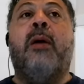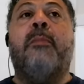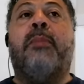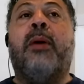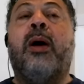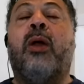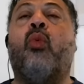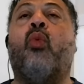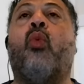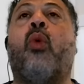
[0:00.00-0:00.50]

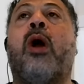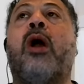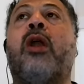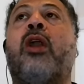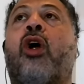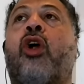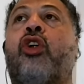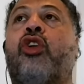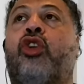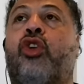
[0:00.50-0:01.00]
but what
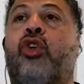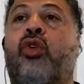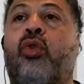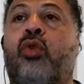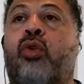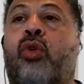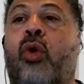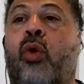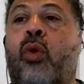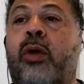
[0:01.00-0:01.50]
are
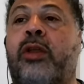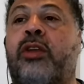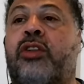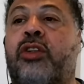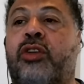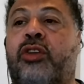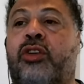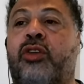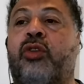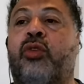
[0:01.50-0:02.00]
you going
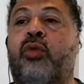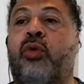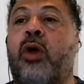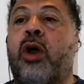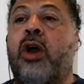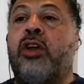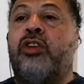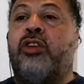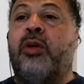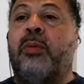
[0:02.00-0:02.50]
to do
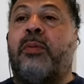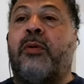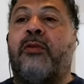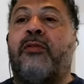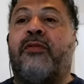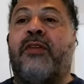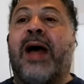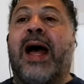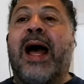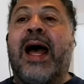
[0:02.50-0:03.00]
to
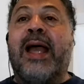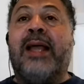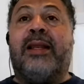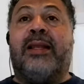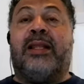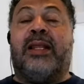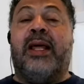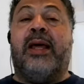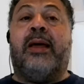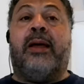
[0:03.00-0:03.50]

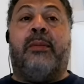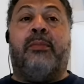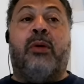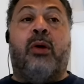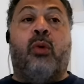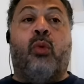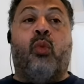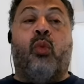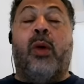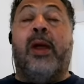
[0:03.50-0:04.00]
provide them
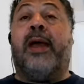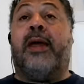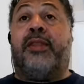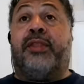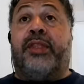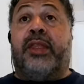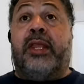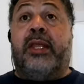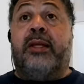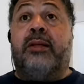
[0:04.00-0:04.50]

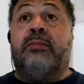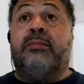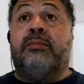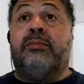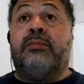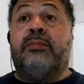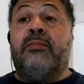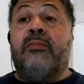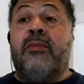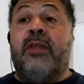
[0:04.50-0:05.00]
with
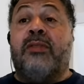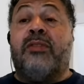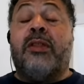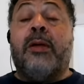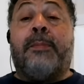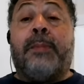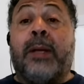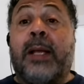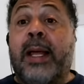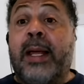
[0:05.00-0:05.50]

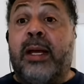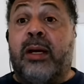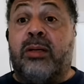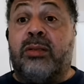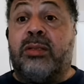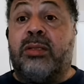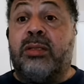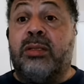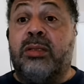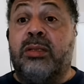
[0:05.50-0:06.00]
the
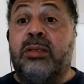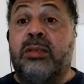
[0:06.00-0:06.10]
players?